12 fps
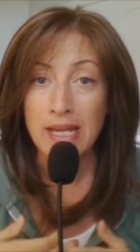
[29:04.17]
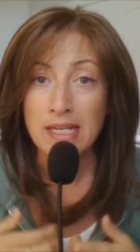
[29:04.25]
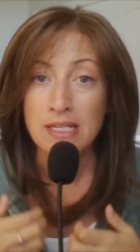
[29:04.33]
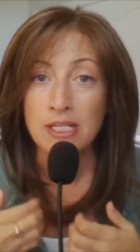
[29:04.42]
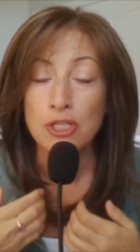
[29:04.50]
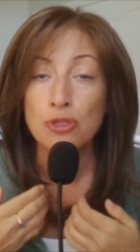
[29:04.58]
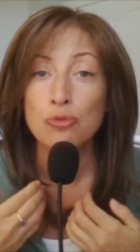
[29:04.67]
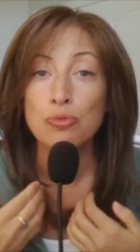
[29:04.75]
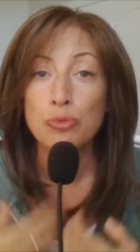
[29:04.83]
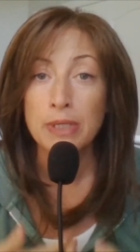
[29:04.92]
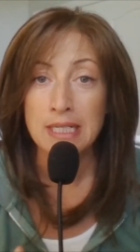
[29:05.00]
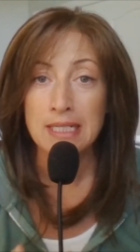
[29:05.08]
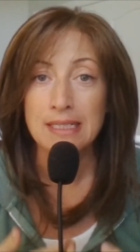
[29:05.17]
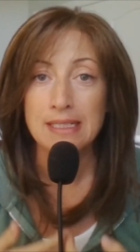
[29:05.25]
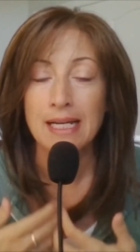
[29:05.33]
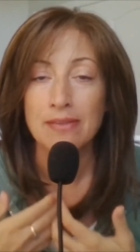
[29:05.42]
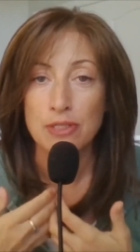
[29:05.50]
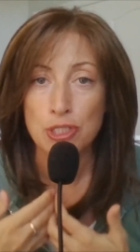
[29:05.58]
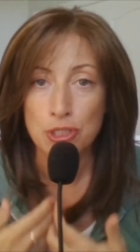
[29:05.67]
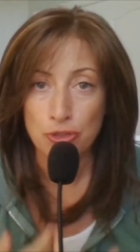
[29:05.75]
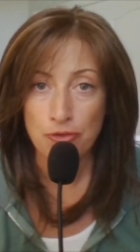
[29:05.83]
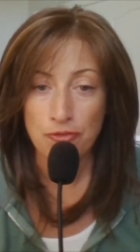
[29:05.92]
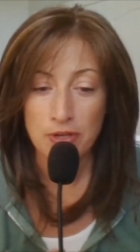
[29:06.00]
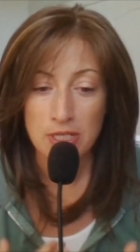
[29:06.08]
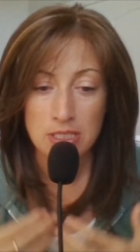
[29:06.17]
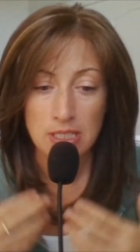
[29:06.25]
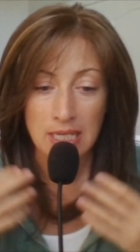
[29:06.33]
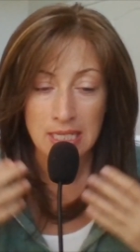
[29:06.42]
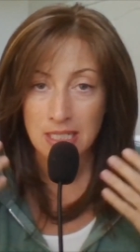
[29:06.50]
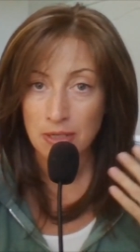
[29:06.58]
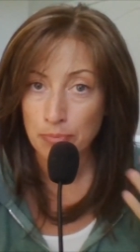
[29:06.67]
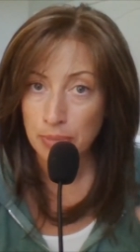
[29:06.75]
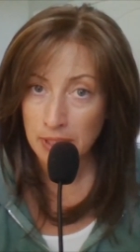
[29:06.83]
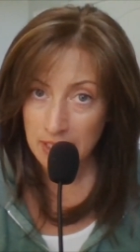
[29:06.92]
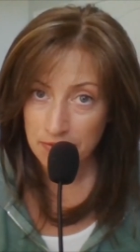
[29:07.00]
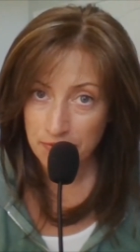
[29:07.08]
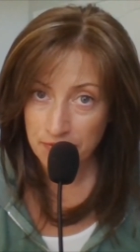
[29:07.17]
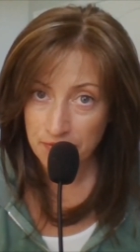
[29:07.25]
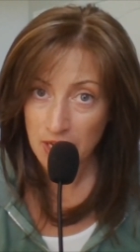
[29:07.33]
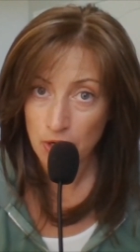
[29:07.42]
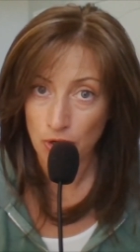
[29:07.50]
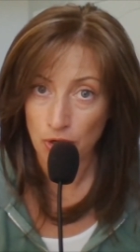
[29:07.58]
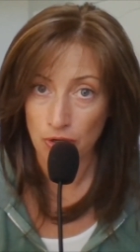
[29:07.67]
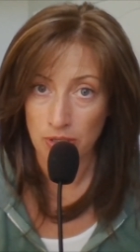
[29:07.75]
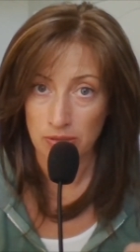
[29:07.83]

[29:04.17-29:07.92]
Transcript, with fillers: you read it on the surface, it's complete fear.